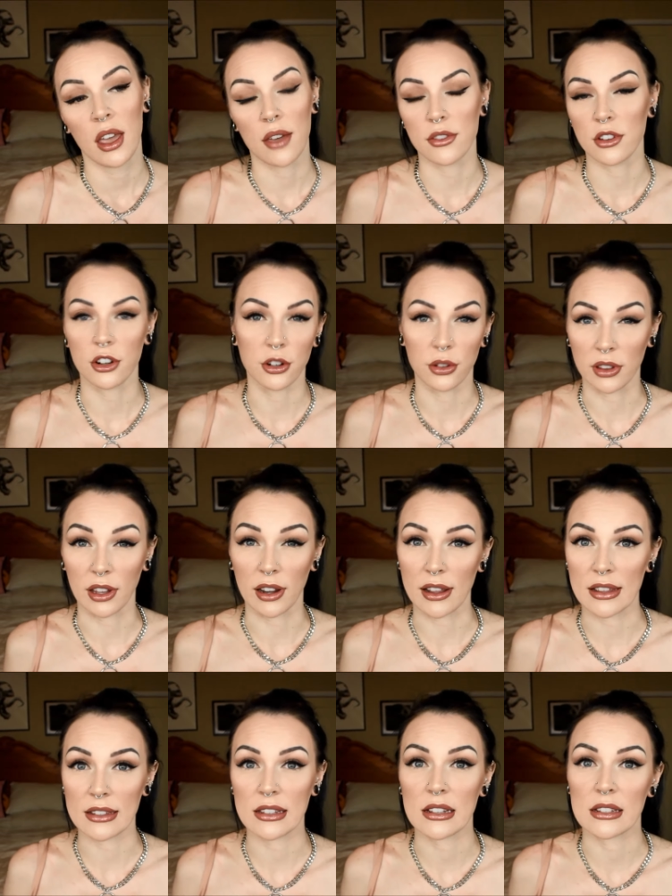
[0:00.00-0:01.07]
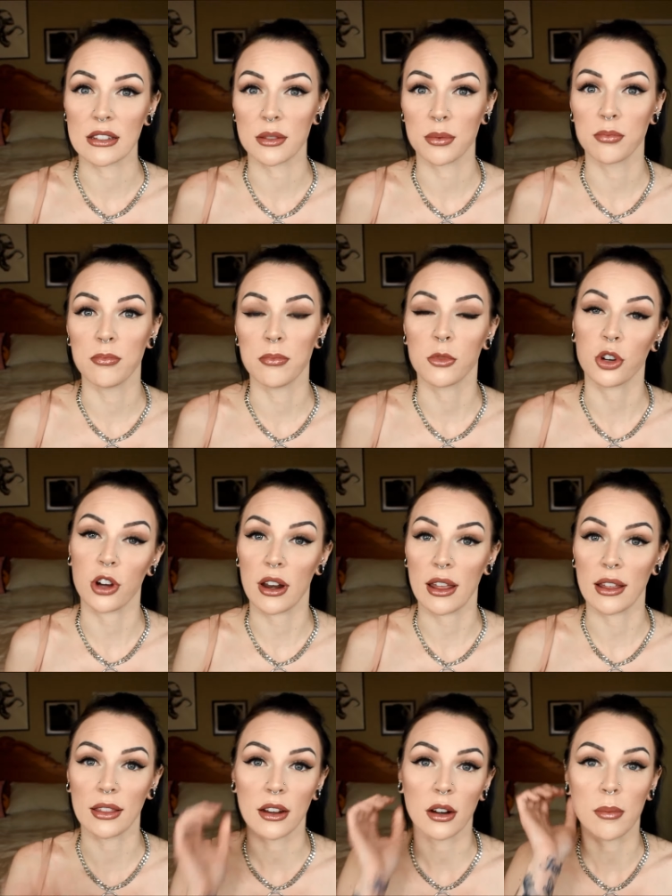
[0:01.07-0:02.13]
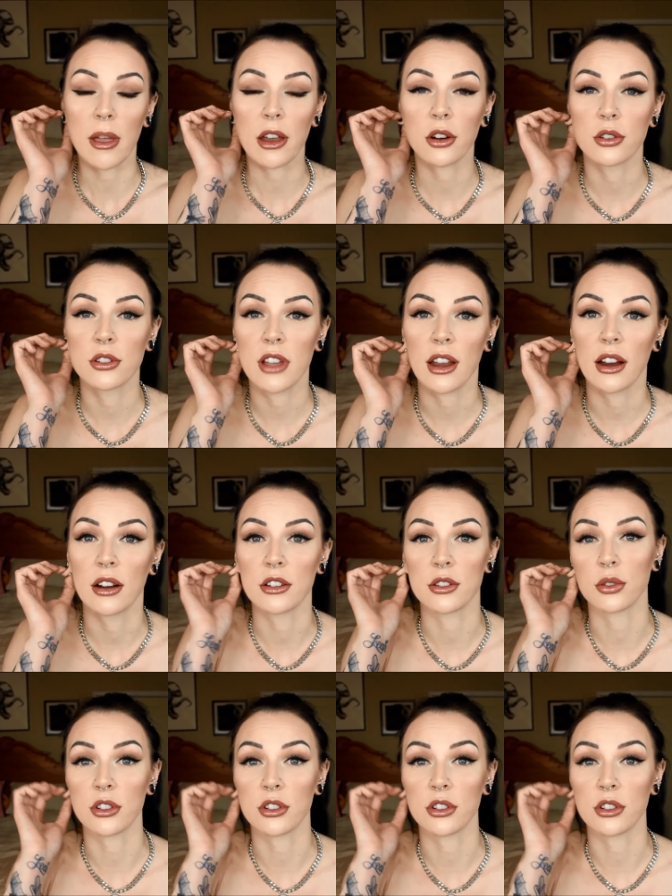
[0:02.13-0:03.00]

if you don't know what that is it's creating little micro tears